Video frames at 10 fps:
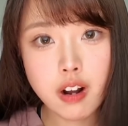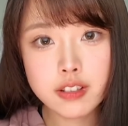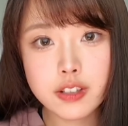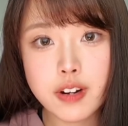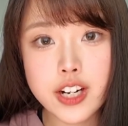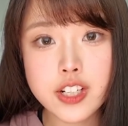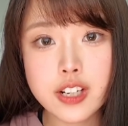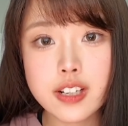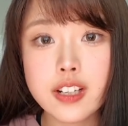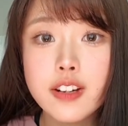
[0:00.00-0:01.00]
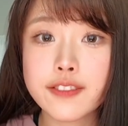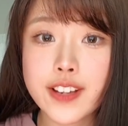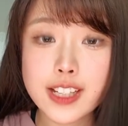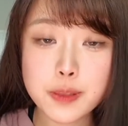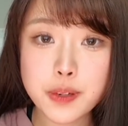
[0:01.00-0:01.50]
on the right journey of
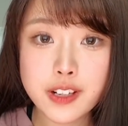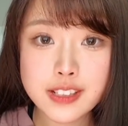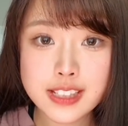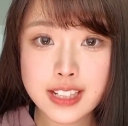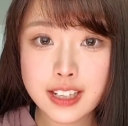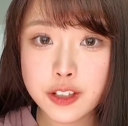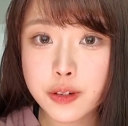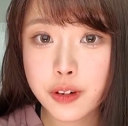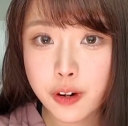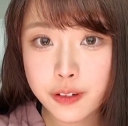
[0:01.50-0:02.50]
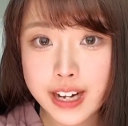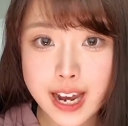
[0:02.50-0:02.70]
experiencing your own